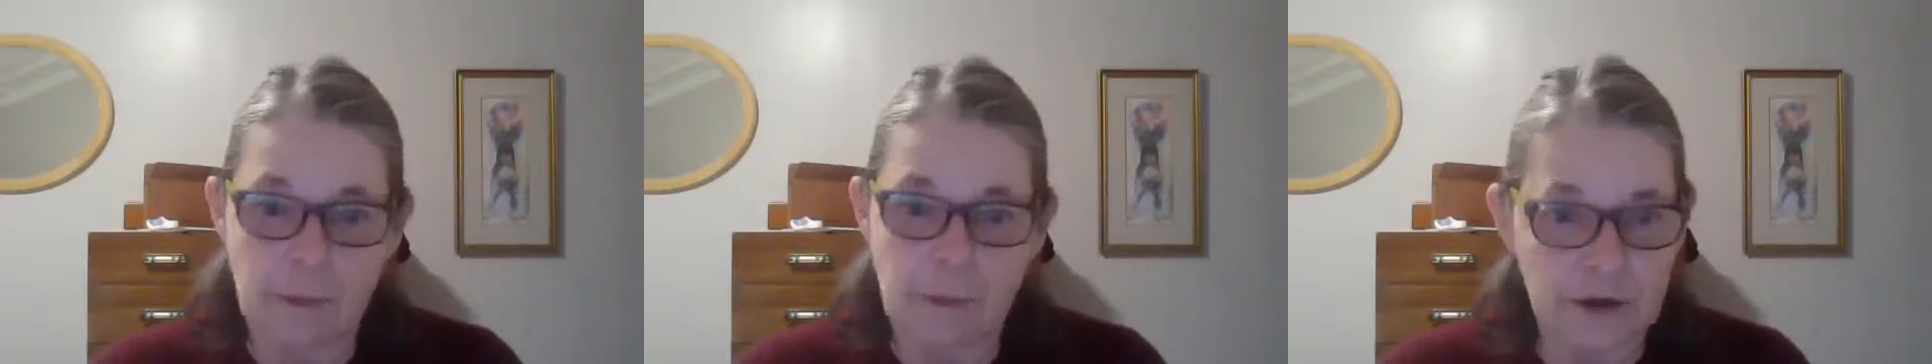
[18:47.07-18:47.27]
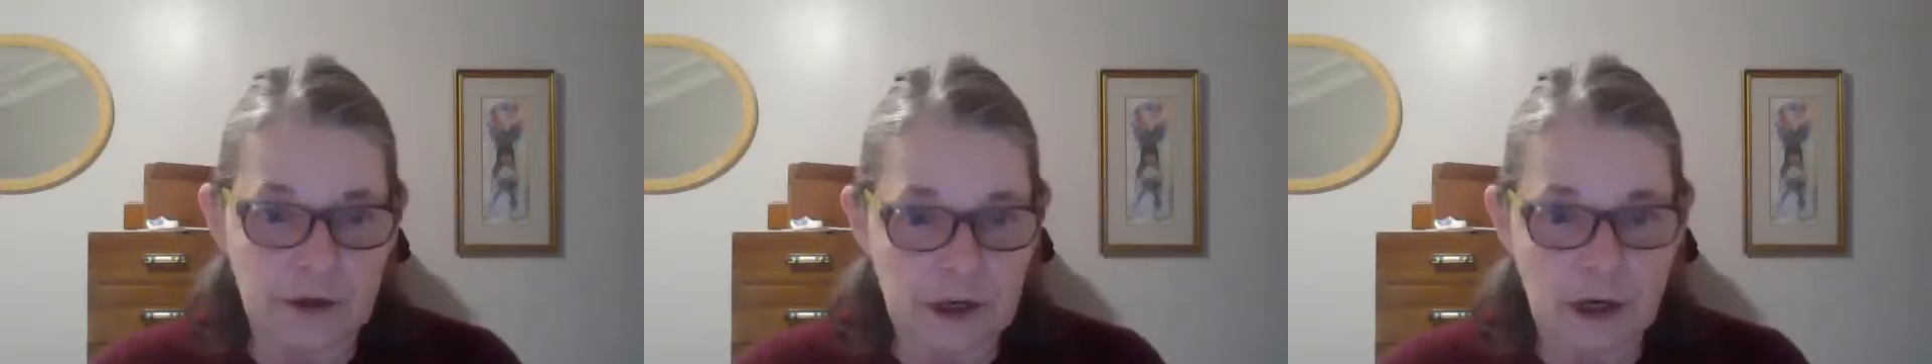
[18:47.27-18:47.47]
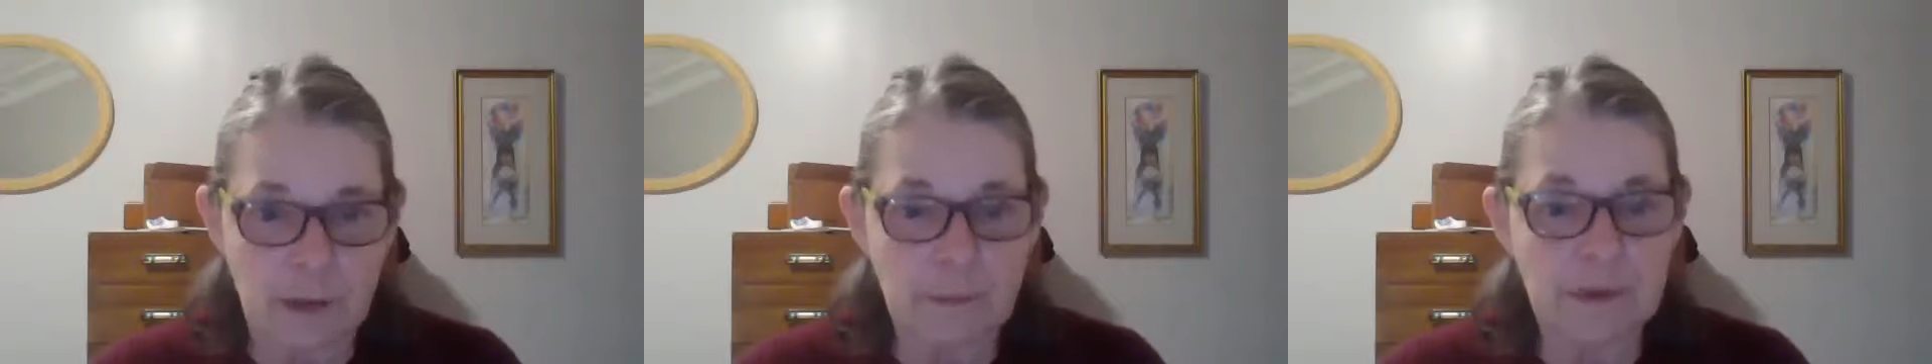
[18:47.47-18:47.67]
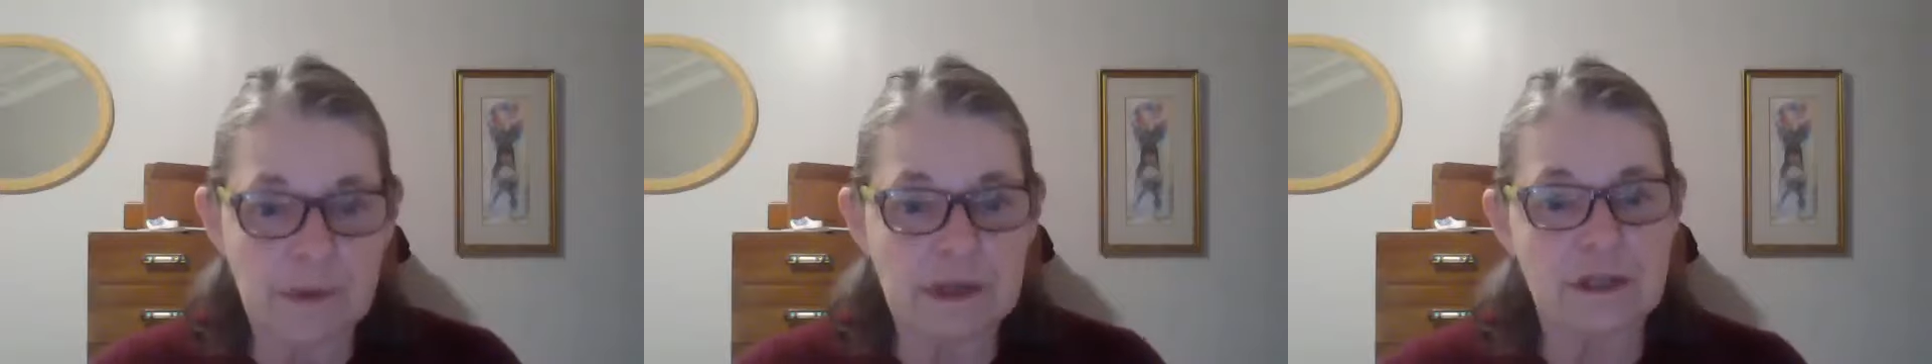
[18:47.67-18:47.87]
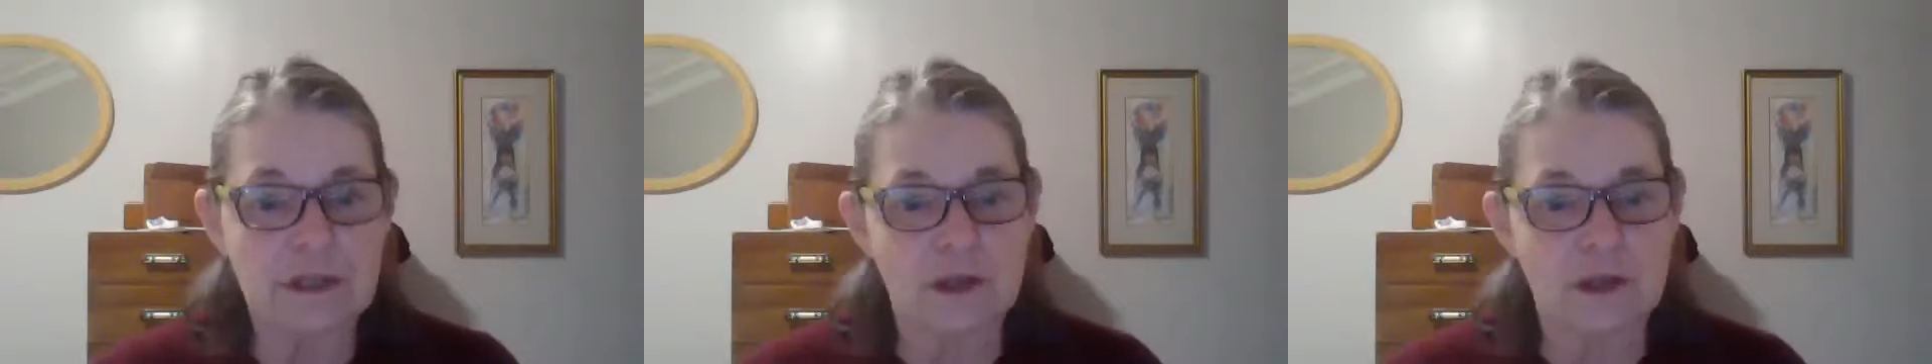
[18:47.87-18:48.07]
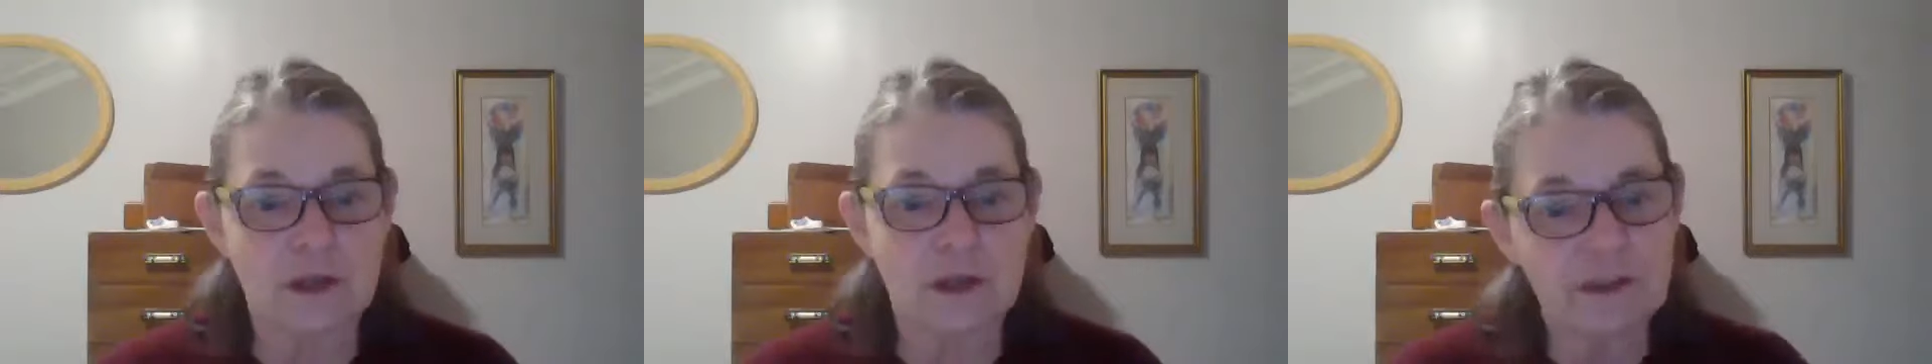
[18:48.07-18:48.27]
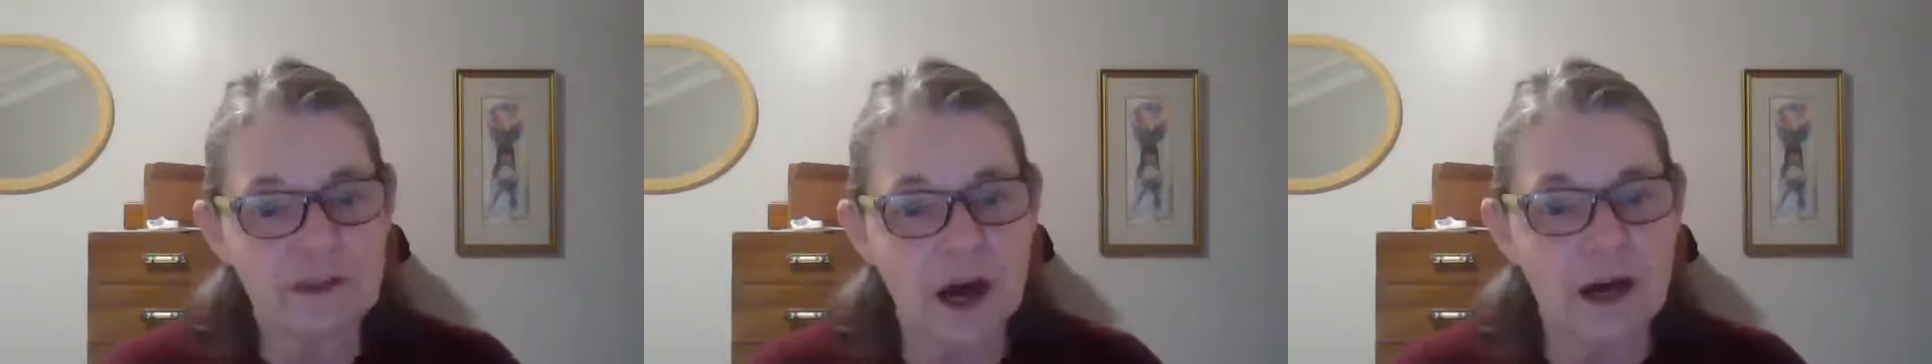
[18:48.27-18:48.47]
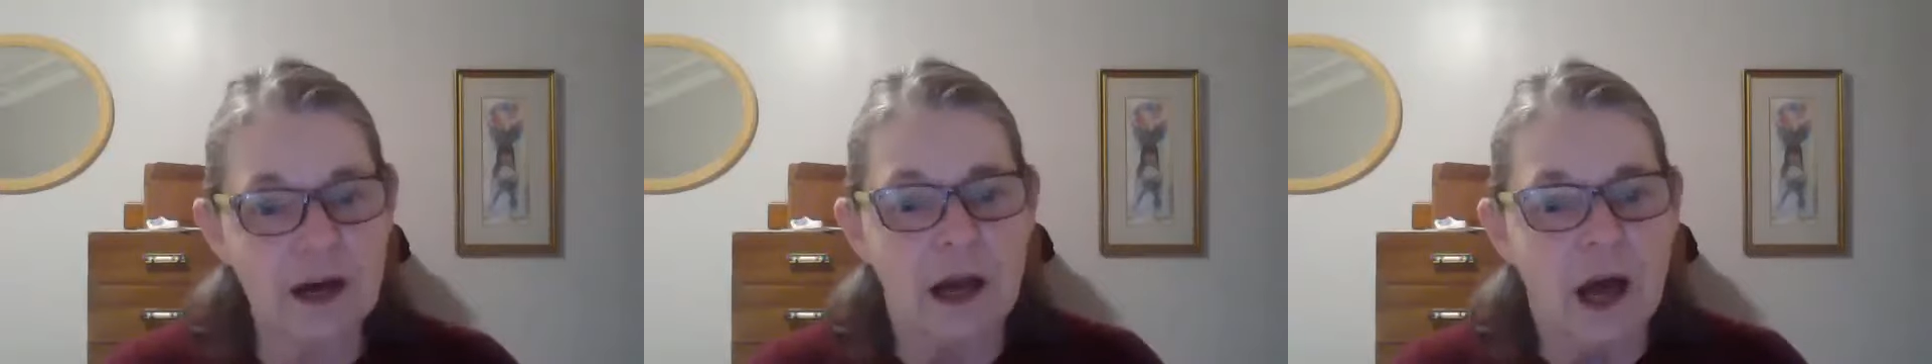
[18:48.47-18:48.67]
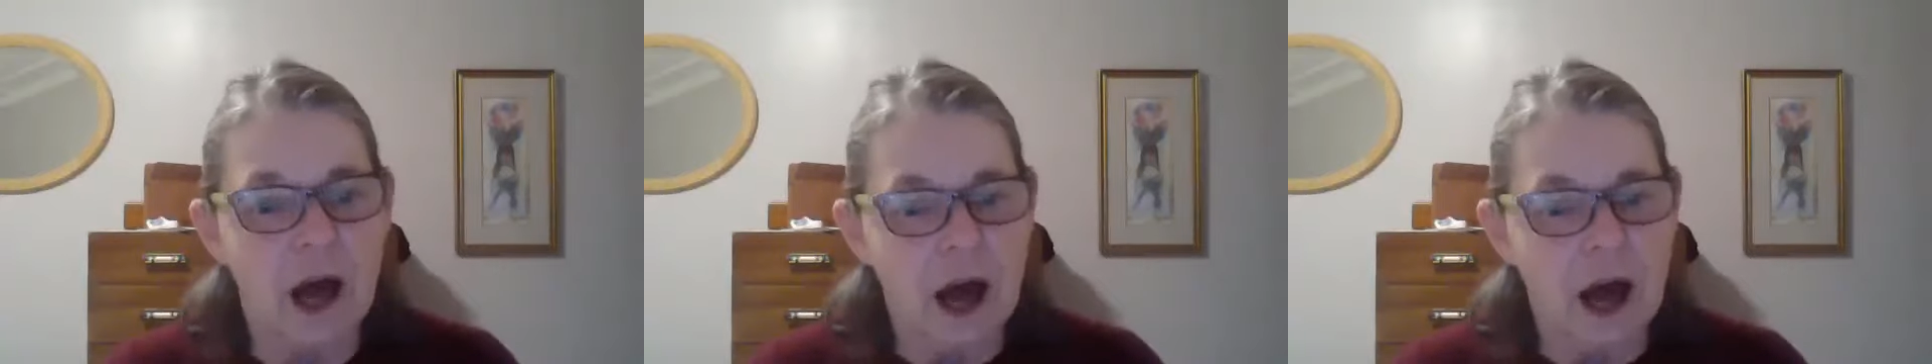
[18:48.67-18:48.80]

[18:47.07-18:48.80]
other companies so that we've got